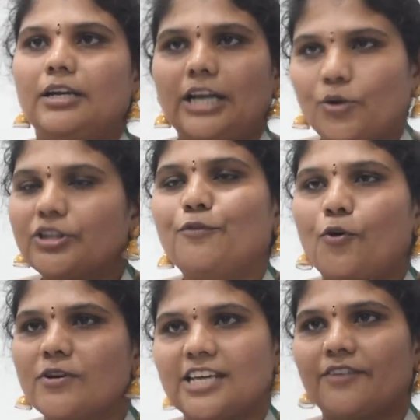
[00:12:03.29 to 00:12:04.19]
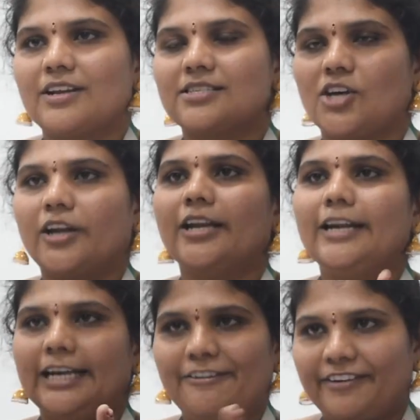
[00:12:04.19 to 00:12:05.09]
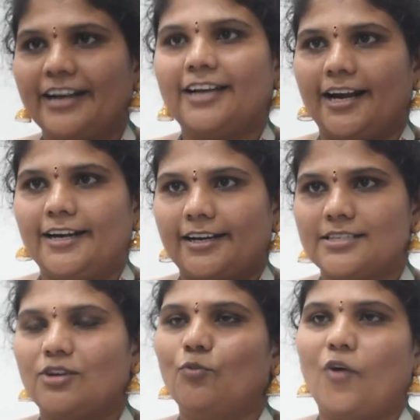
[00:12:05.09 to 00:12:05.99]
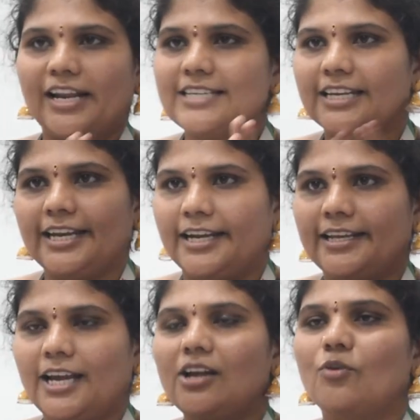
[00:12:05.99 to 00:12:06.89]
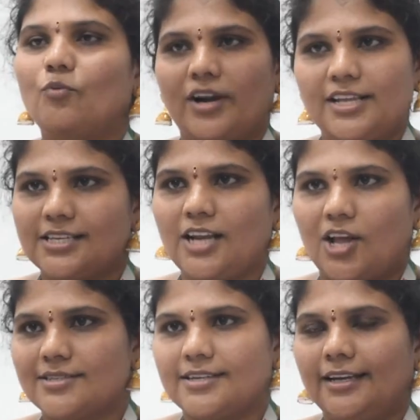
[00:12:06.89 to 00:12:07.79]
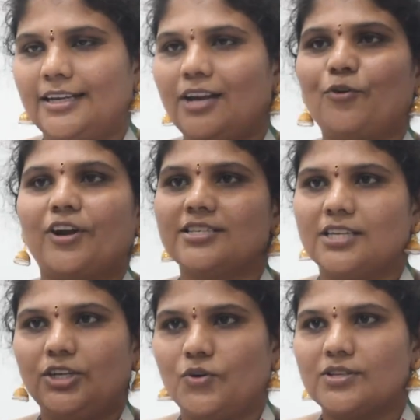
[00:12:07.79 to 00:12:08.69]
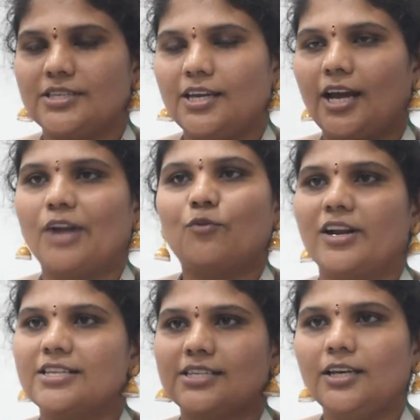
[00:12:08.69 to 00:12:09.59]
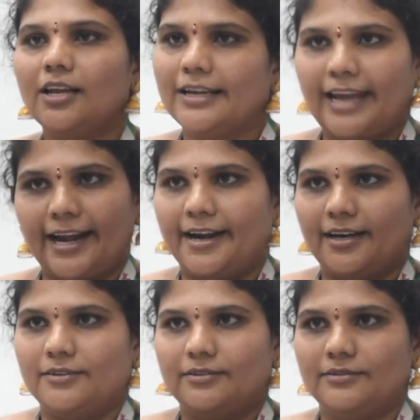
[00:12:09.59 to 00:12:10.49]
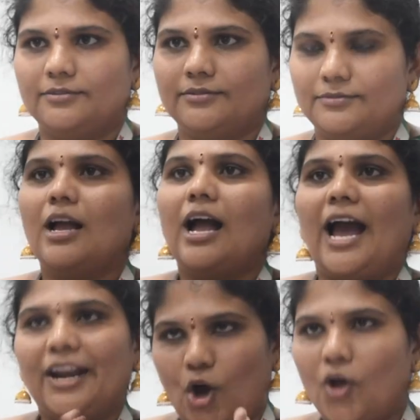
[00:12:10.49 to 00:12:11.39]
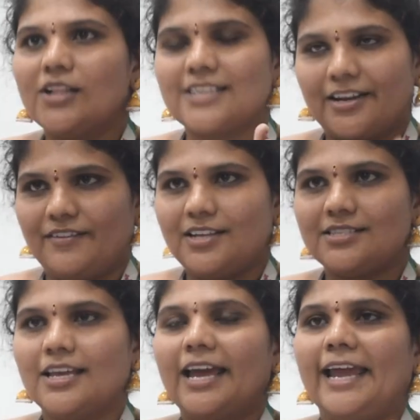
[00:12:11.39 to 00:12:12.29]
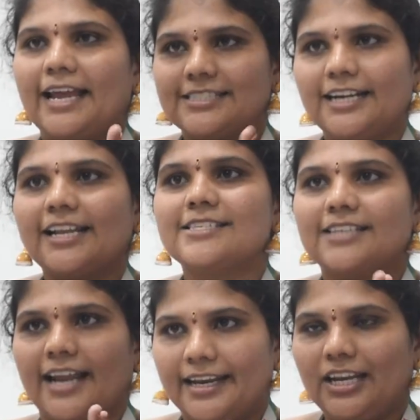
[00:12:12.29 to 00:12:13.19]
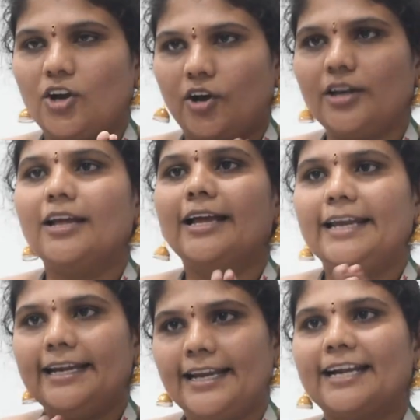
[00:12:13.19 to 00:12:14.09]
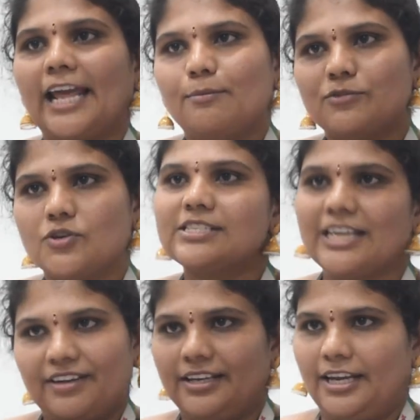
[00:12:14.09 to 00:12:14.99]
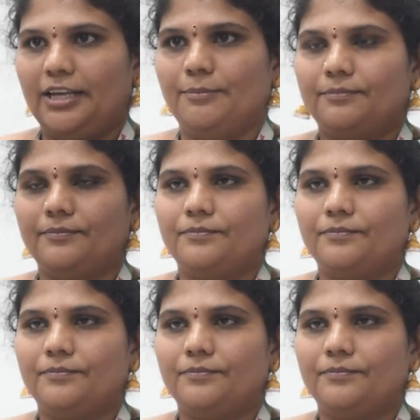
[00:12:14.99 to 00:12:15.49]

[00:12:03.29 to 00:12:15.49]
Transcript: Now the 4 servers are in different countries. One is in India, one is in Australia, one is in USA, and one is in Canada. And all servers, agent is running on India time zone 7 AM.